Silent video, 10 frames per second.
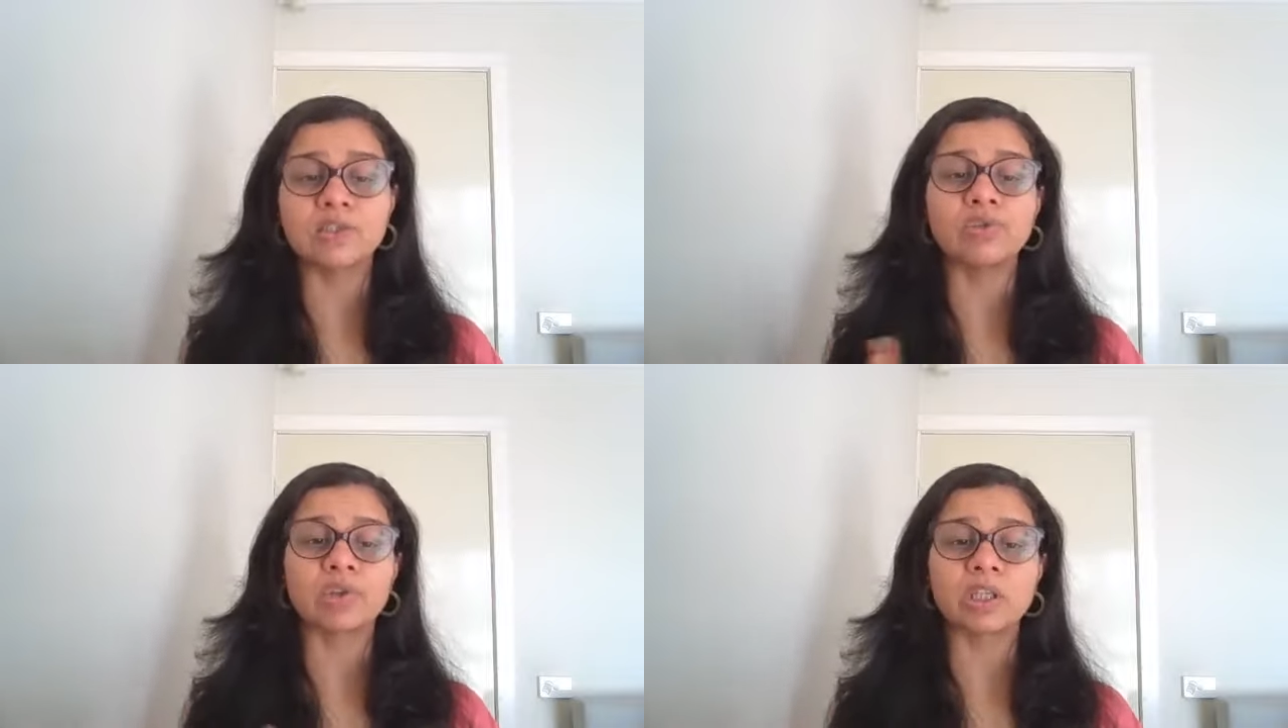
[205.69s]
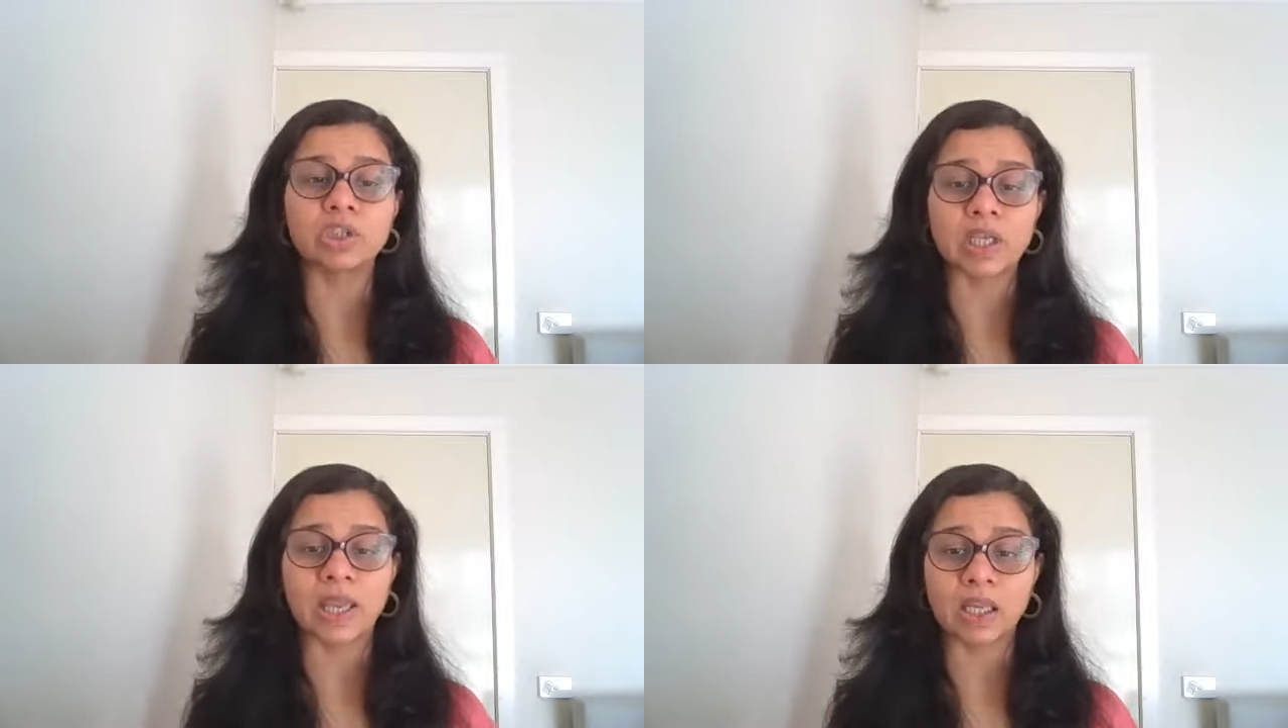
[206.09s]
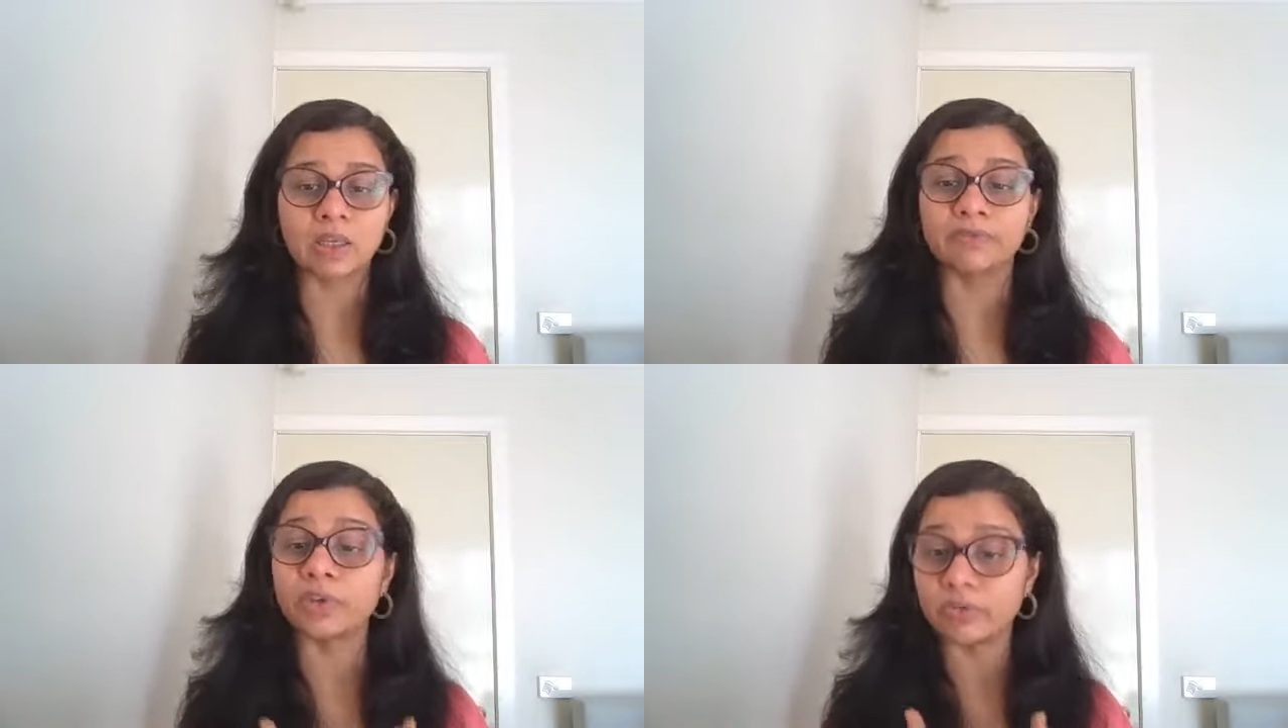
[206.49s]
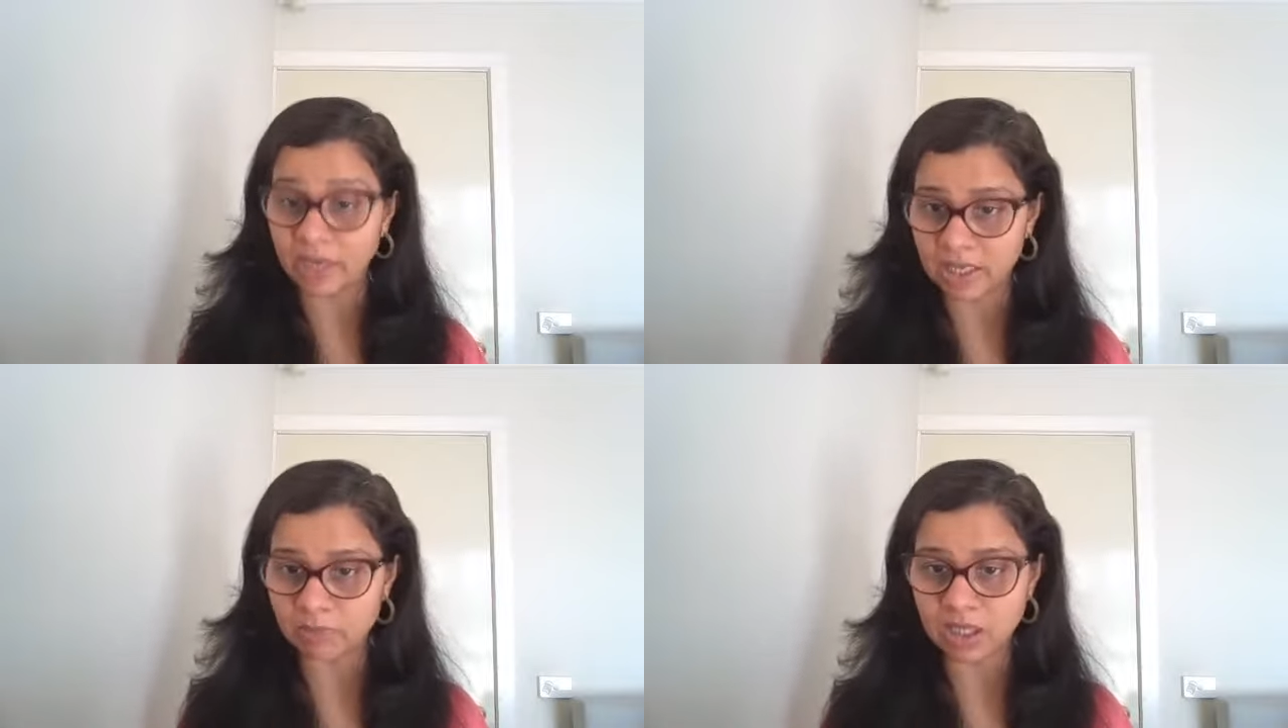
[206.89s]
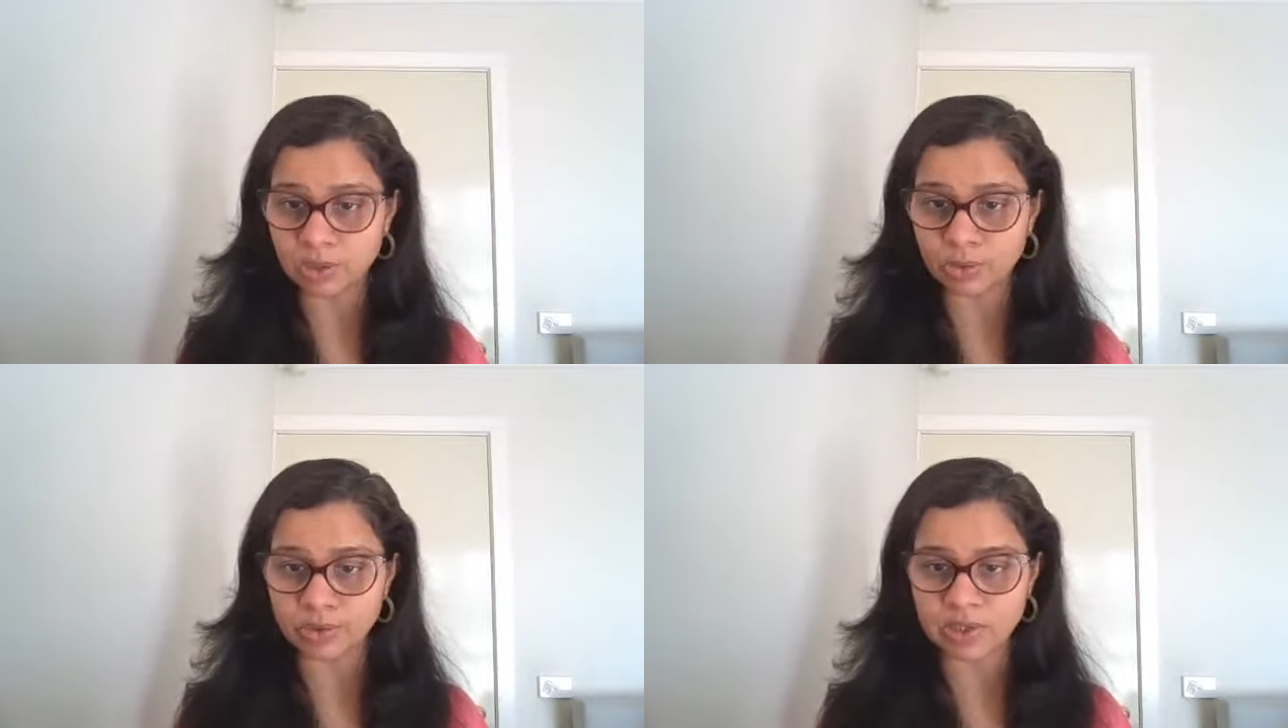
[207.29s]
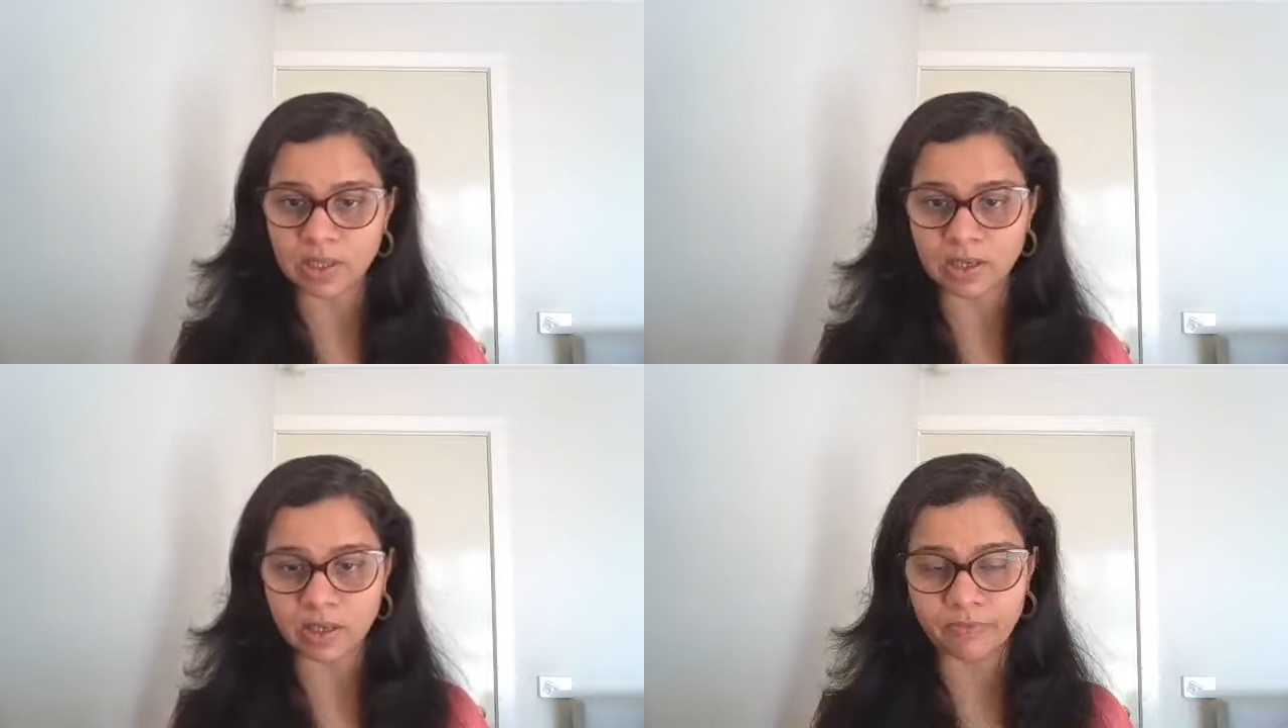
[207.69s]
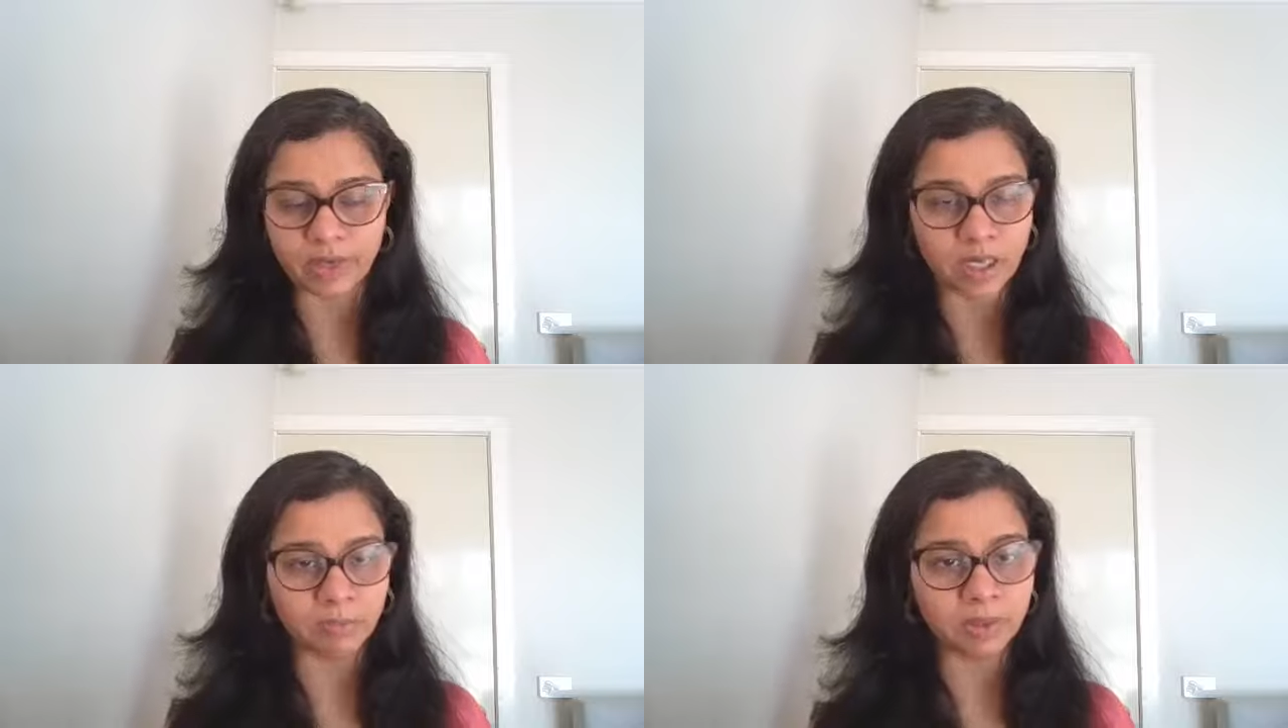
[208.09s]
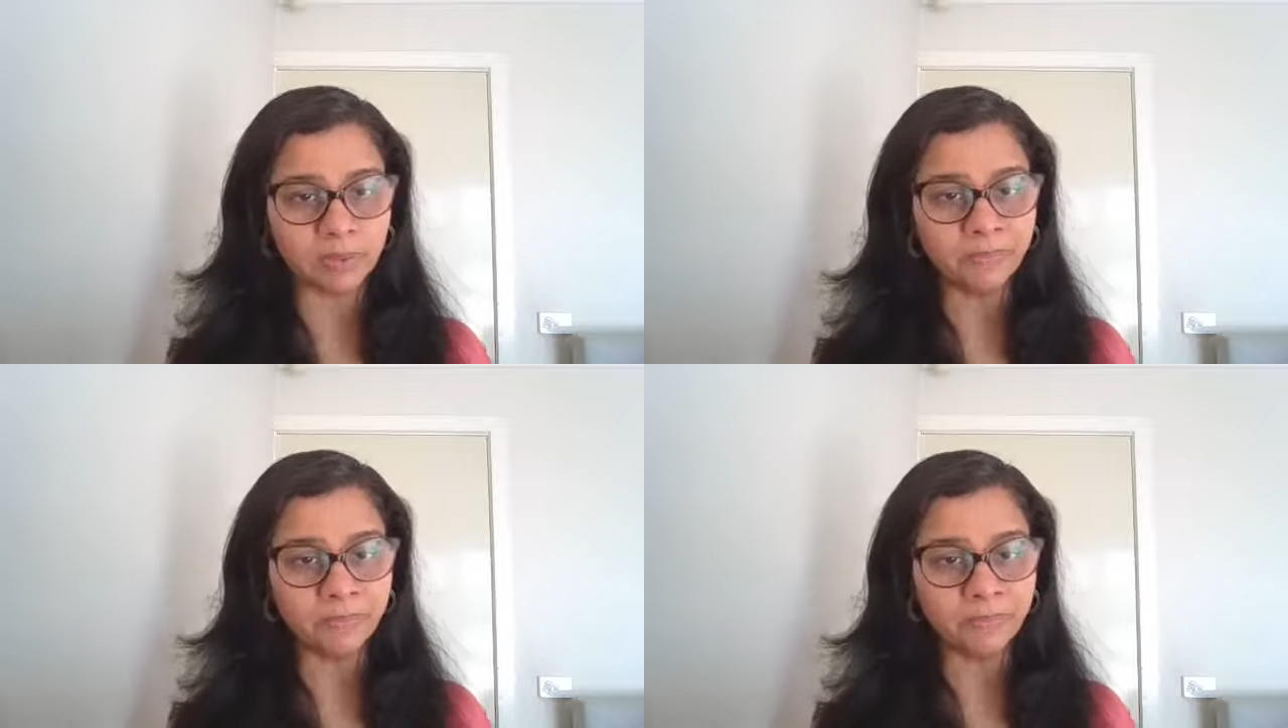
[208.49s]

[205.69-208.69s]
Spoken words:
you can check for ready-made doors that are available.